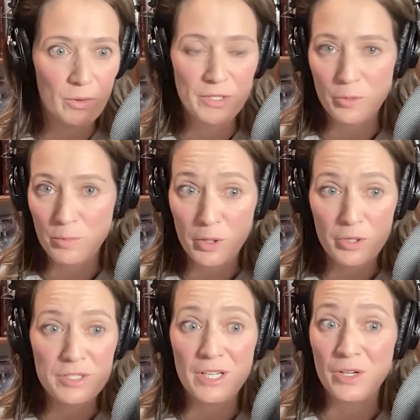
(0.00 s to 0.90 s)
or in your
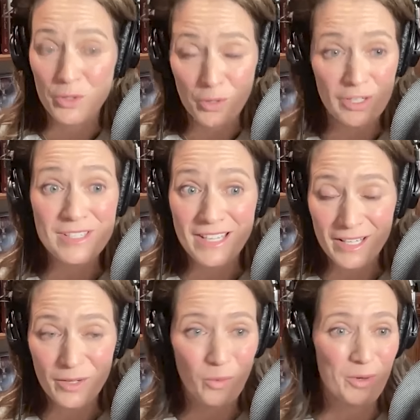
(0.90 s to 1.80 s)
purse in New York
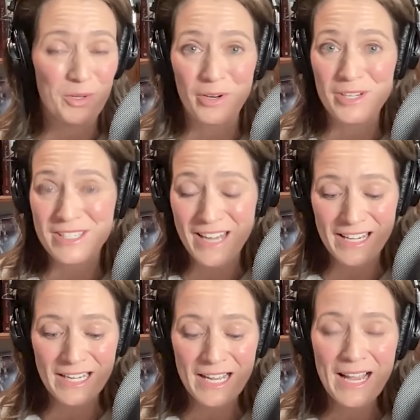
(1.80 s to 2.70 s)
City or New York State.